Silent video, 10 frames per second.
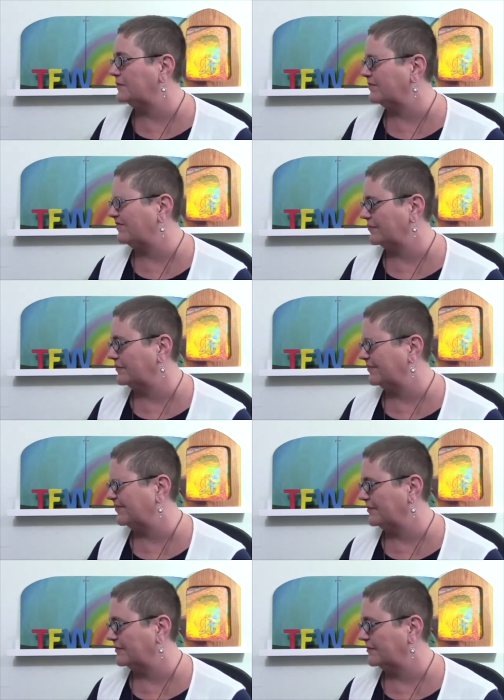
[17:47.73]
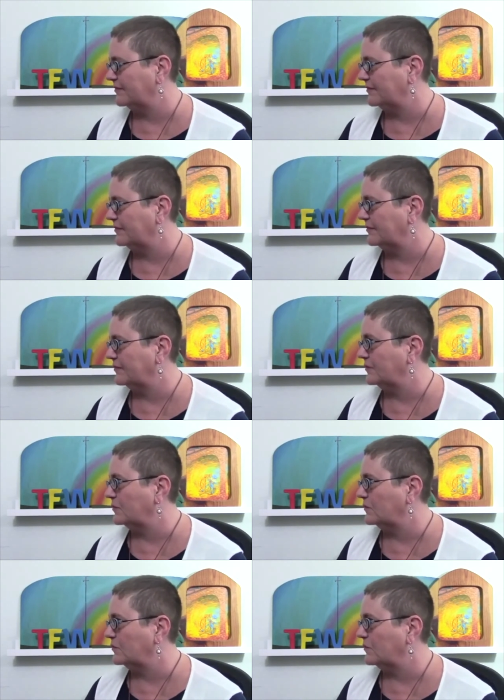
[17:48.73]
two ADHDers.
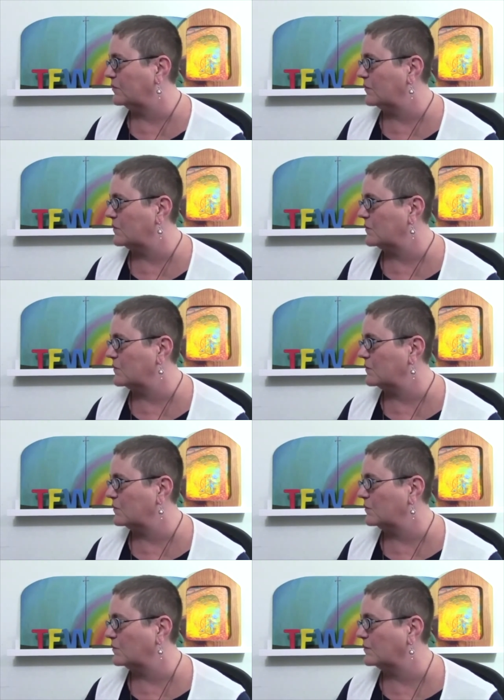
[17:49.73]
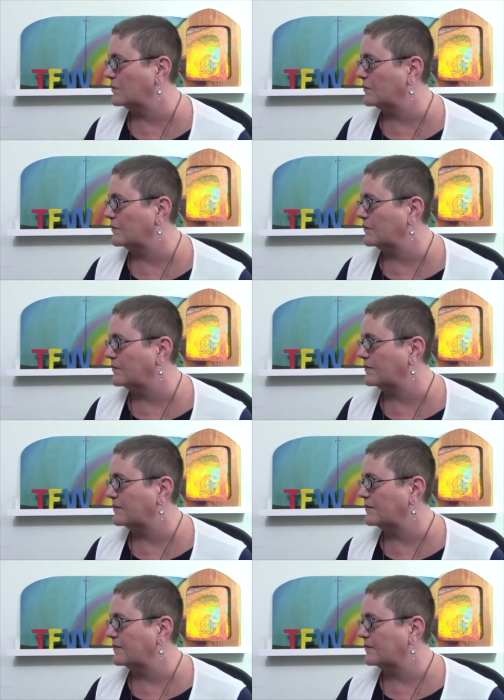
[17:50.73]
How do you keep your items safe
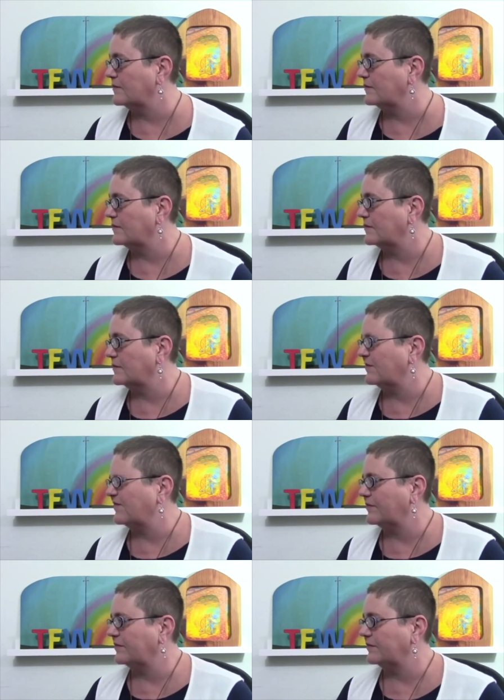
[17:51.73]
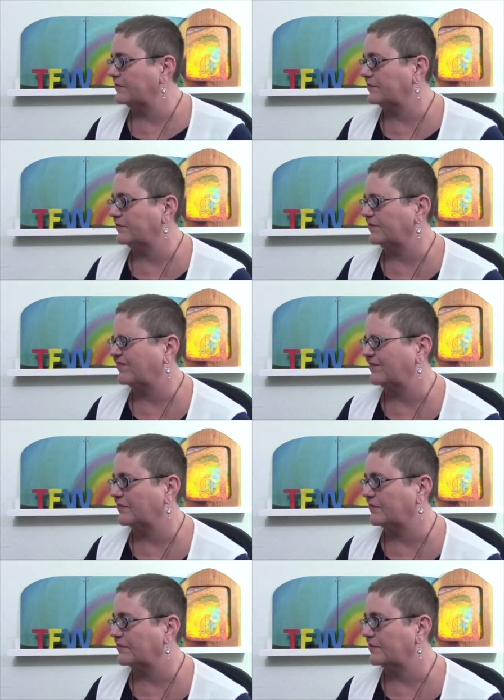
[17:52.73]
and what's your process for
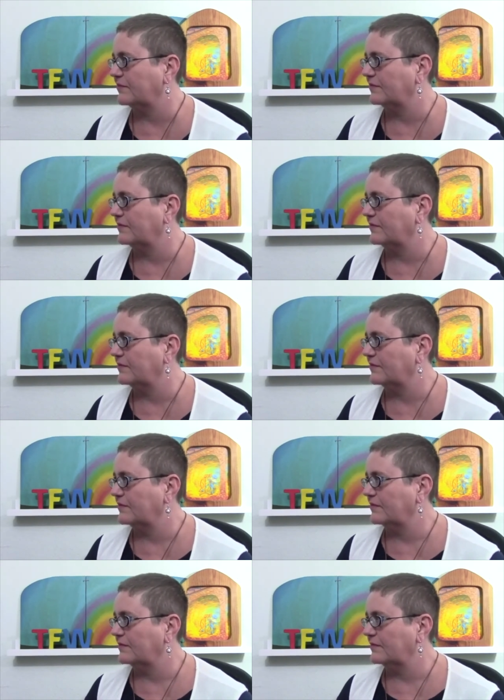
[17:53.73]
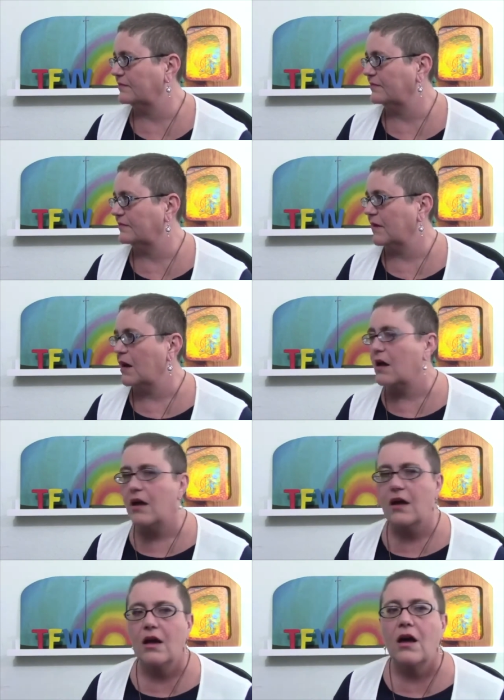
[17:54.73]
discipline with using them cautiously?
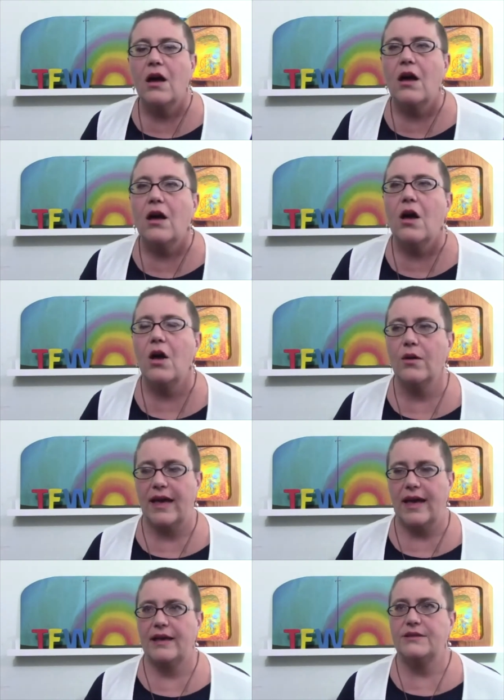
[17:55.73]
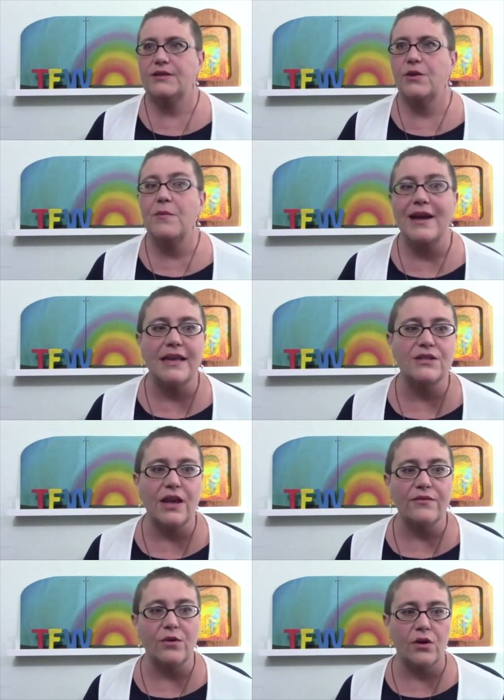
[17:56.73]
Okay, so my kids
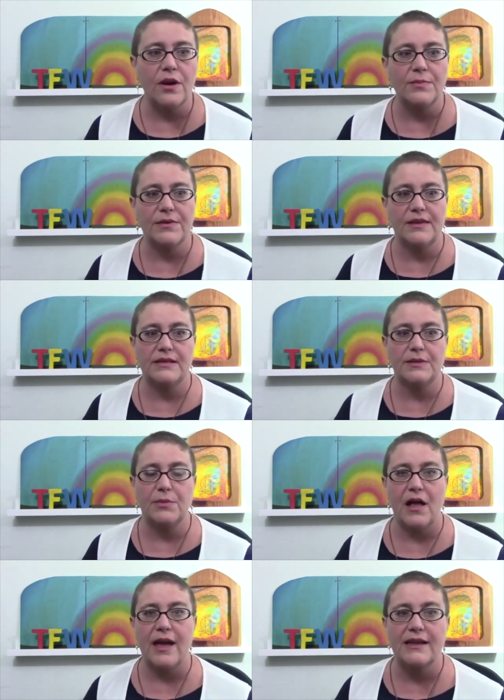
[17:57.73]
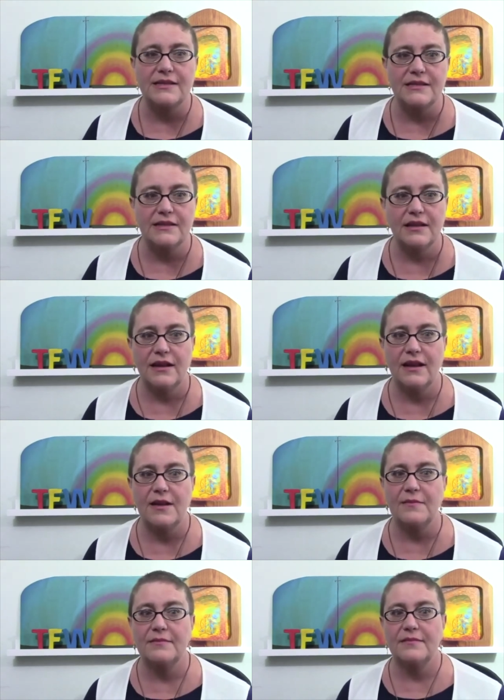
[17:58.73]
have grown up with these supplies.
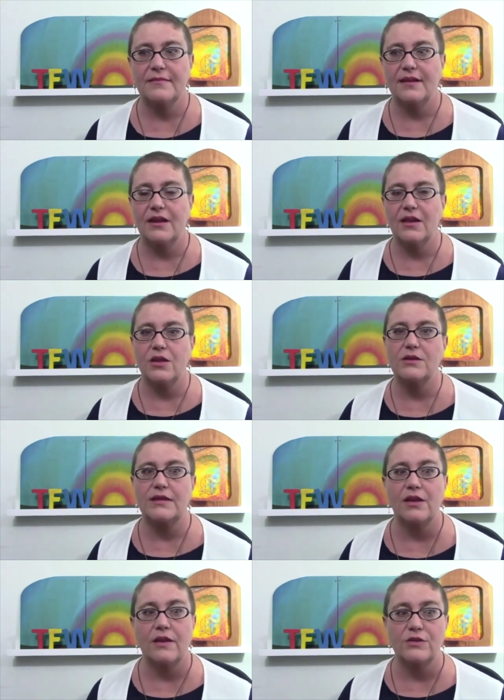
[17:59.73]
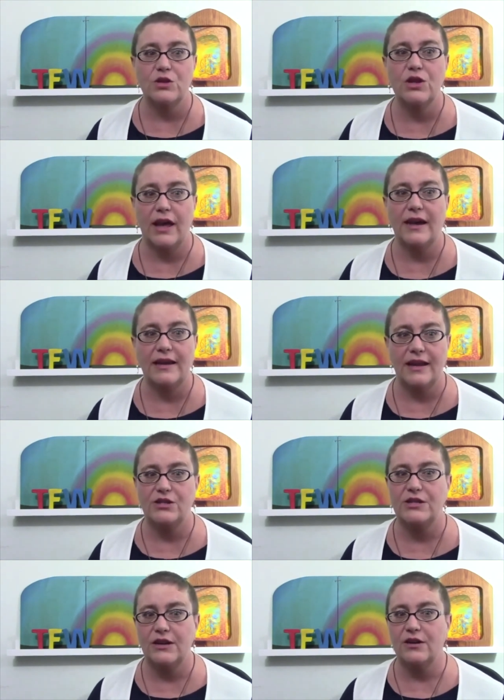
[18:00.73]
Um, you say you have two
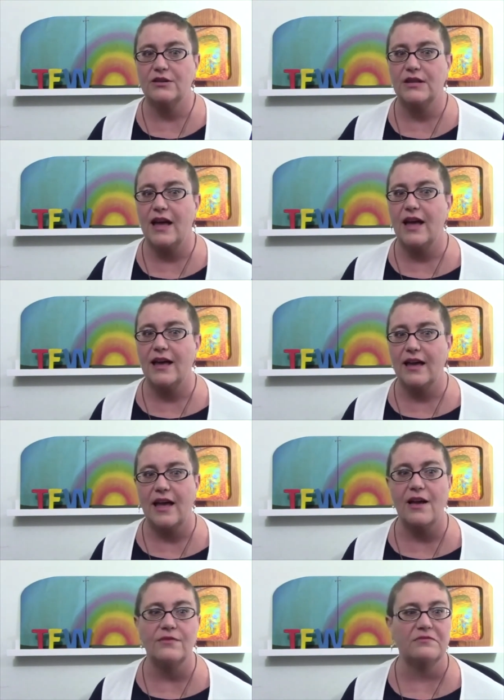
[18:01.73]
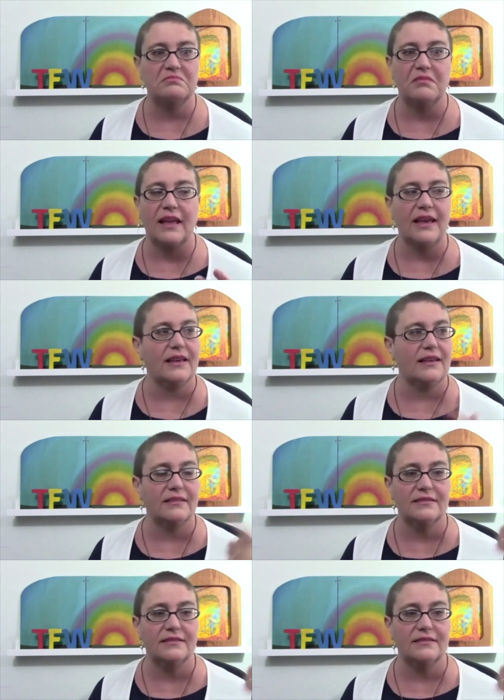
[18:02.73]
ADHDers. I have like